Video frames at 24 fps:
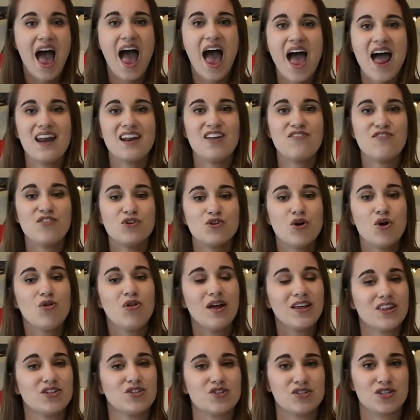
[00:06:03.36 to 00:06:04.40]
And if you don't
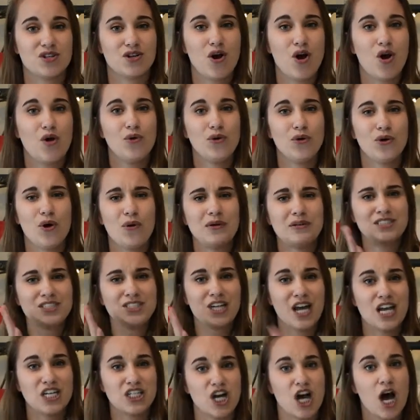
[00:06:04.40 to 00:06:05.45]
like the dress at all, you can always
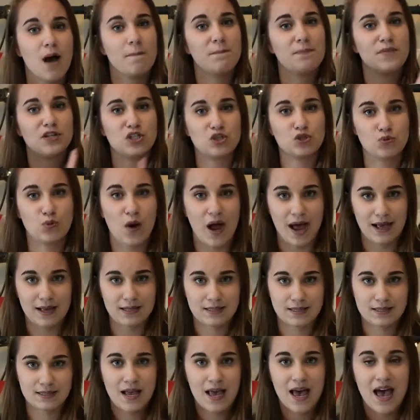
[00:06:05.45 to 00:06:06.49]
change up the
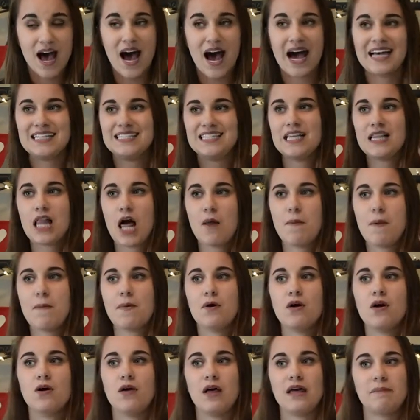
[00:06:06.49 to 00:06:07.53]
dress. I see a lot of
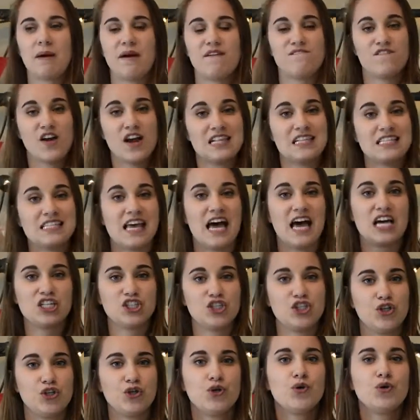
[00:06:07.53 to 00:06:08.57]
people, like my friends
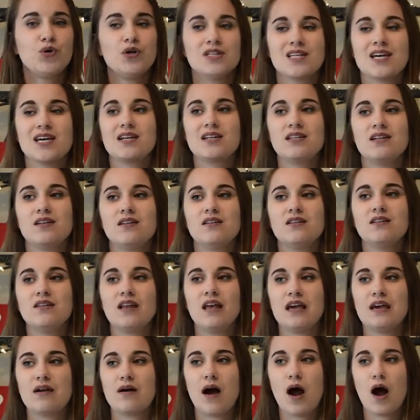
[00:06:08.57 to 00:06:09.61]
last year, who decided to,
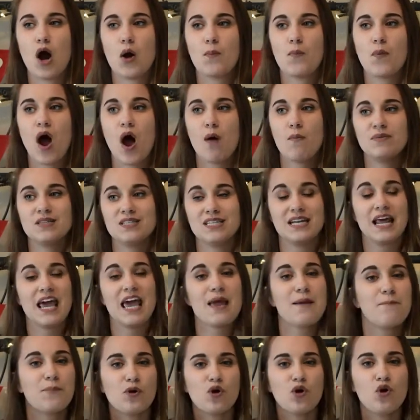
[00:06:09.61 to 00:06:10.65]
like, our prom was in
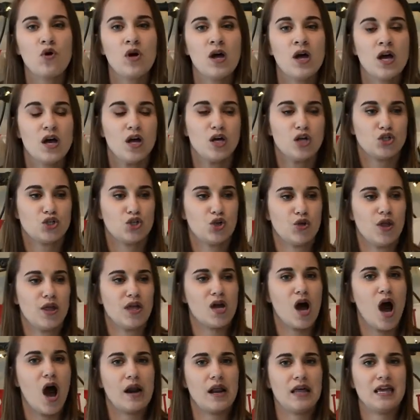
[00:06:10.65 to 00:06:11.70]
April, so they
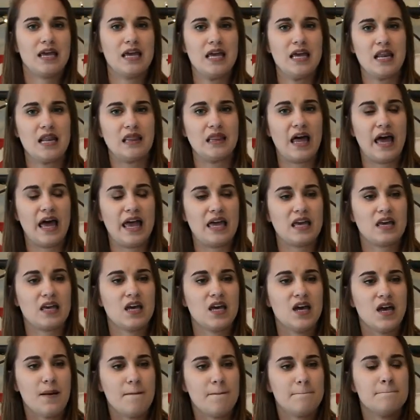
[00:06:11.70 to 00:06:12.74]
got it in like
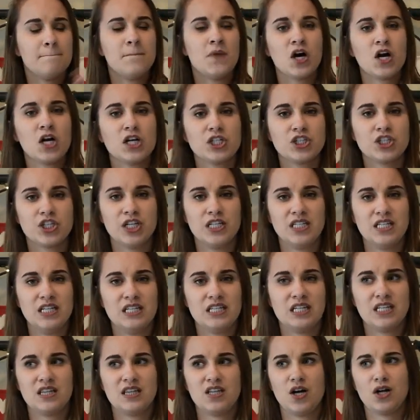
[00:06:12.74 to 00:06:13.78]
March and
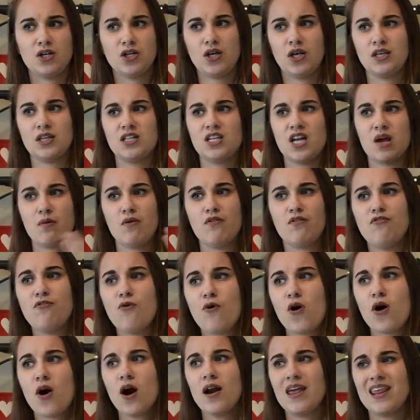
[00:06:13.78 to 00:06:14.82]
didn't get there till like the day
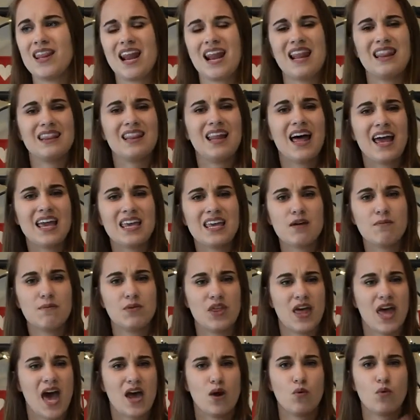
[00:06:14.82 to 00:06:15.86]
before. They didn't like it, but
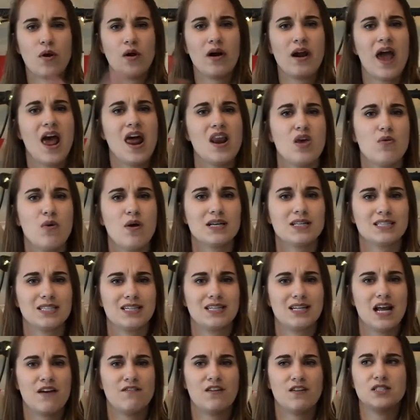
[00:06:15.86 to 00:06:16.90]
they had to wear it anyway because they
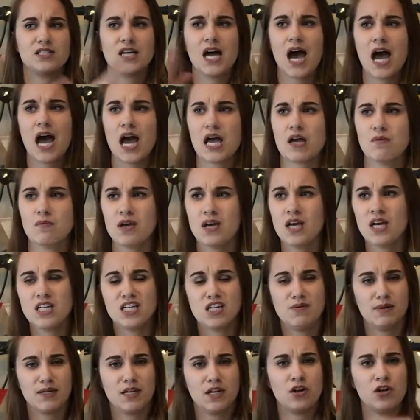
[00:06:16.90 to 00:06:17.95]
didn't have the time
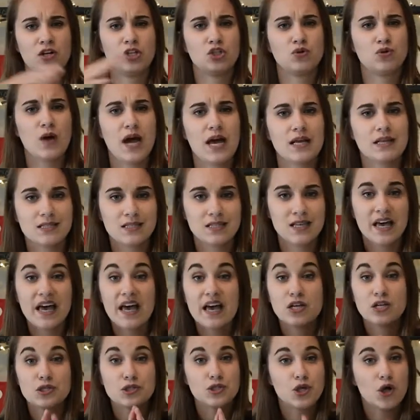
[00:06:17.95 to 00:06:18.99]
to get another dress.
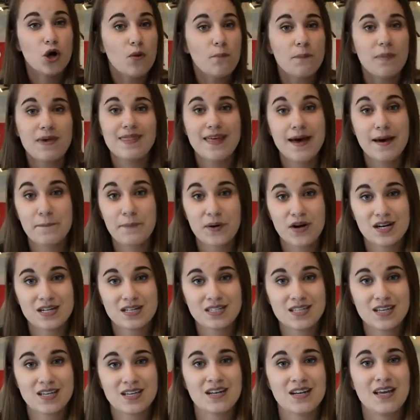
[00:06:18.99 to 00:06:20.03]
Don't be that
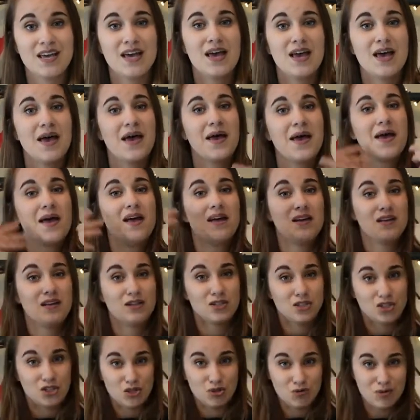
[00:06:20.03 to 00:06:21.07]
person.
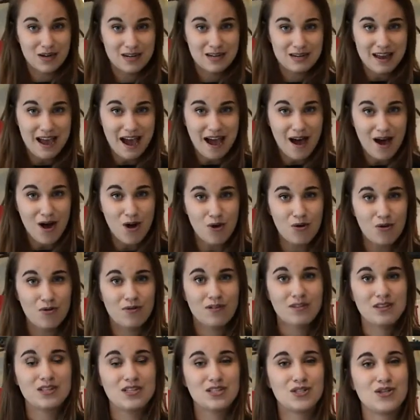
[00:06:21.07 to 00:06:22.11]
Do it now
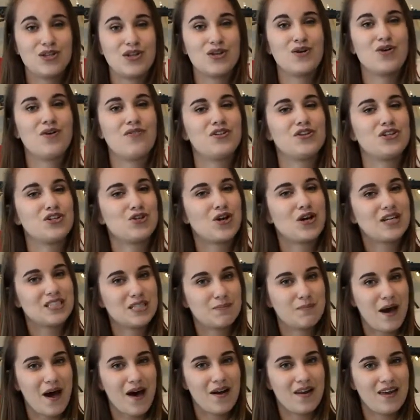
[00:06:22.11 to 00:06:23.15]
so that you don't have to stress
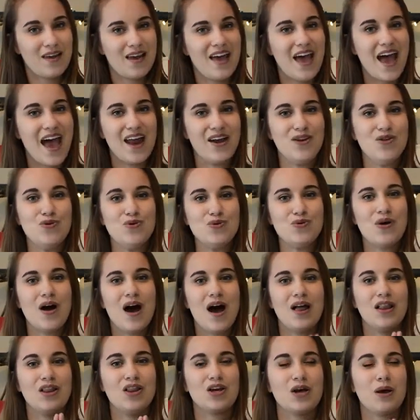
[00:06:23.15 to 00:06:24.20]
about it and you
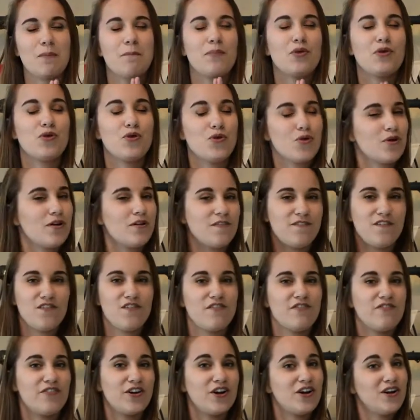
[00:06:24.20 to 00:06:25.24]
look
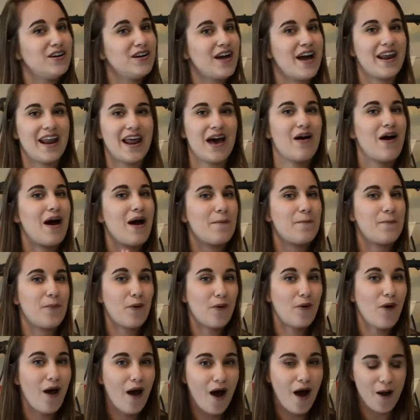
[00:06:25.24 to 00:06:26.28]
beautiful for your night out at
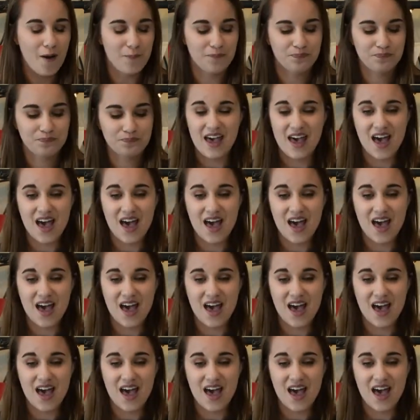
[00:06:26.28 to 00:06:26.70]
prom.